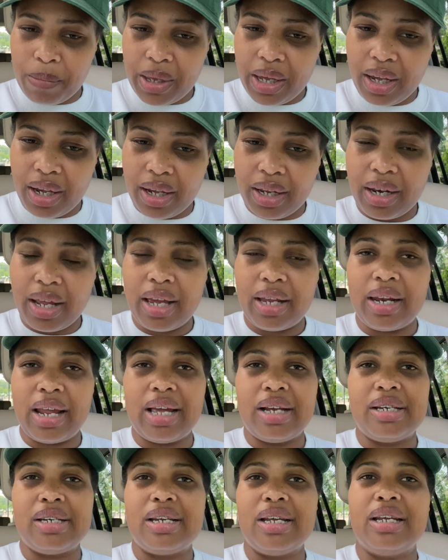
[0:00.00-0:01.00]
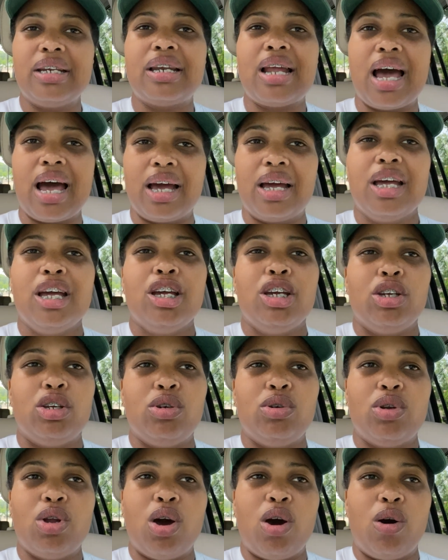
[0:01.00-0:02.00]
in and they did not
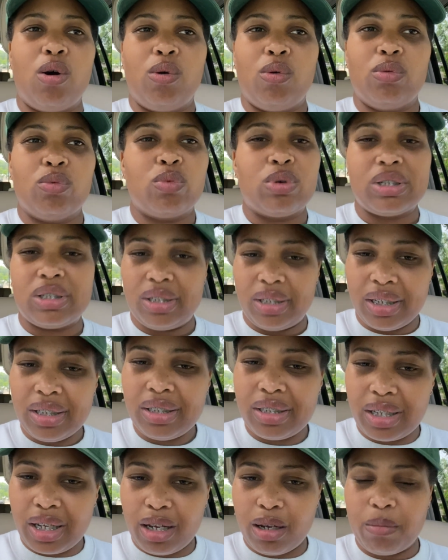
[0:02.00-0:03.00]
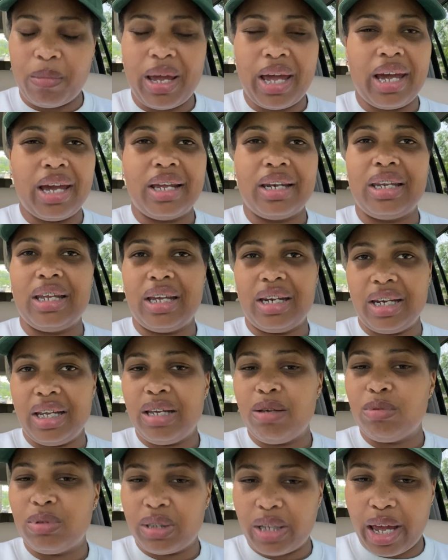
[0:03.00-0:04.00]
you know resist him and then
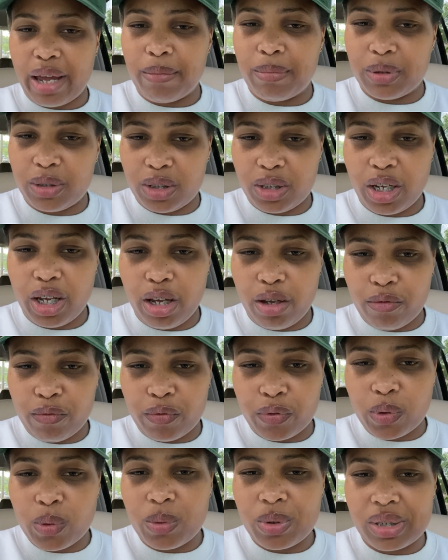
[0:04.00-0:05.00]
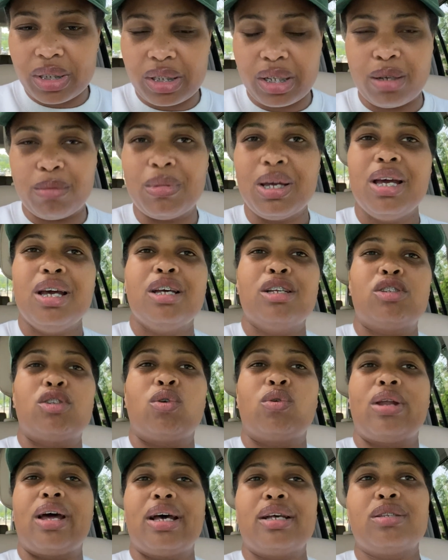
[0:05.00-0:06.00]
he was able to influence them
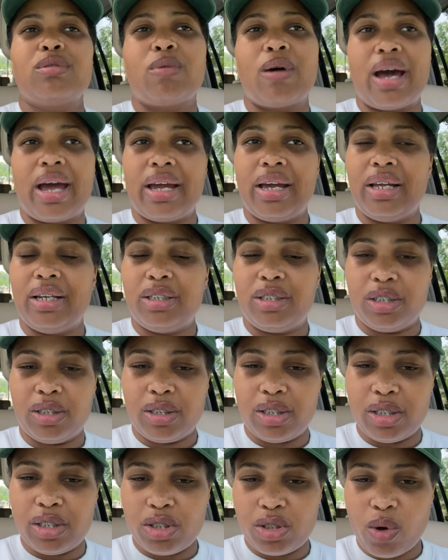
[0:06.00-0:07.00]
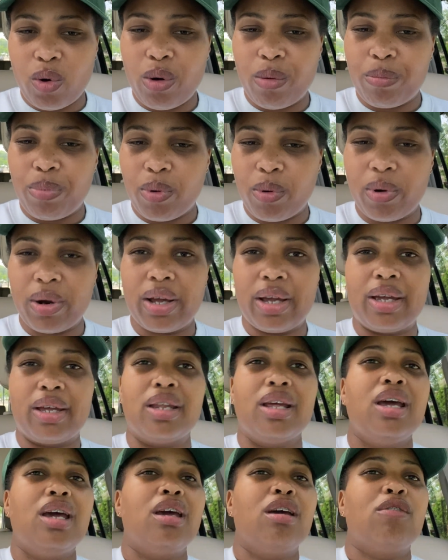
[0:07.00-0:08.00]
so that's why it just is so important
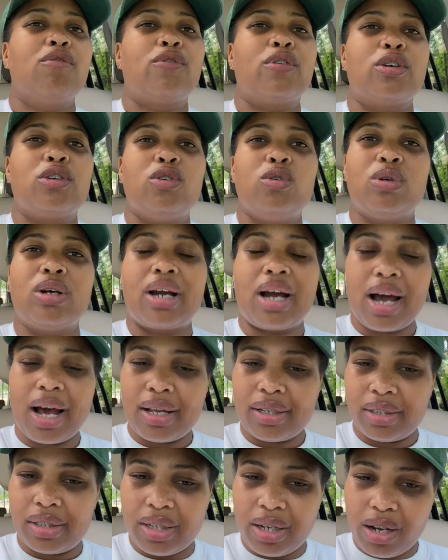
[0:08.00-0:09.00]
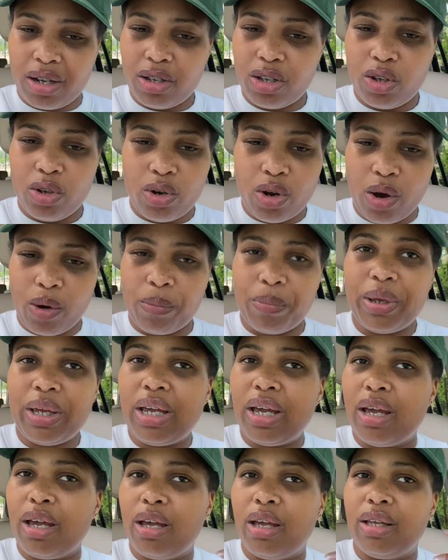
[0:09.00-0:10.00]
for you to constantly you know
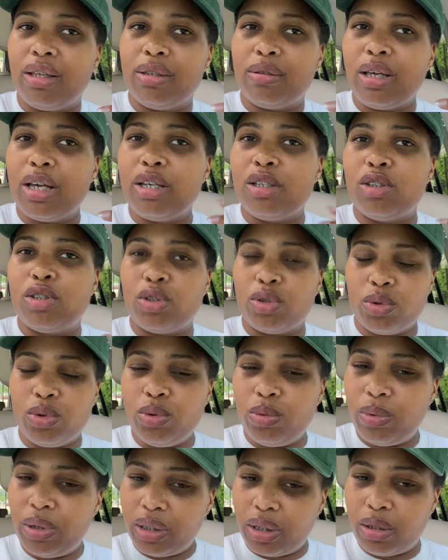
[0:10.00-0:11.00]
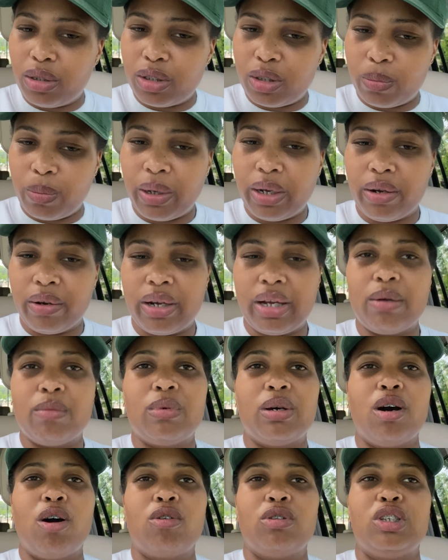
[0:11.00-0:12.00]
be in tune with the spirit
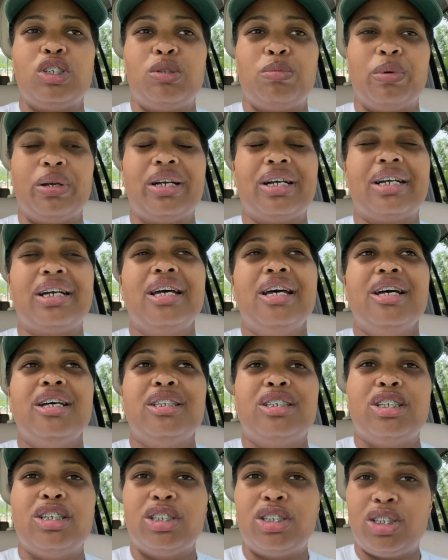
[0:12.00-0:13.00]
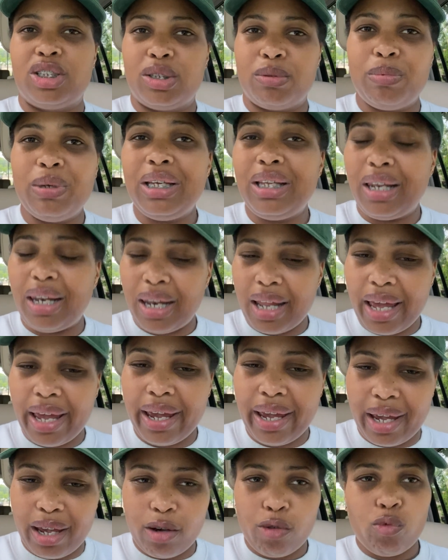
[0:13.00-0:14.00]
with holy spirit to be
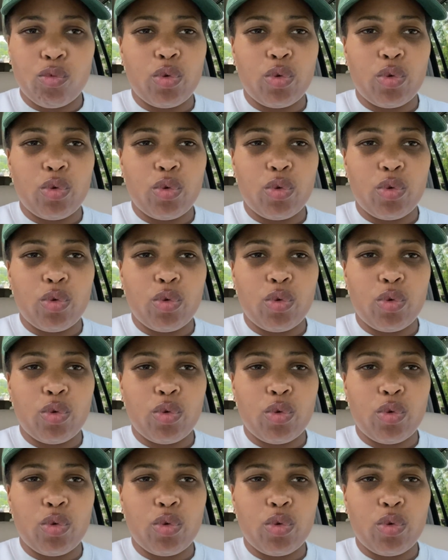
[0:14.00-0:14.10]
led